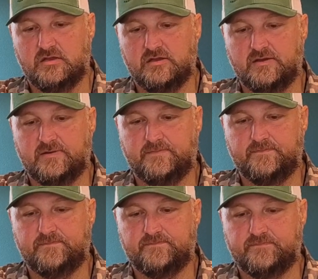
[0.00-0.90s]

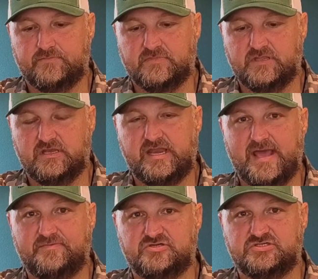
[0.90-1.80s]

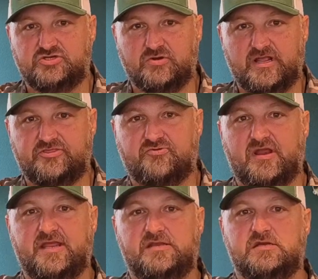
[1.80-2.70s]
adapters, direct
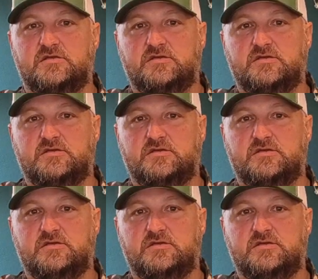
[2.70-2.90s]
thread.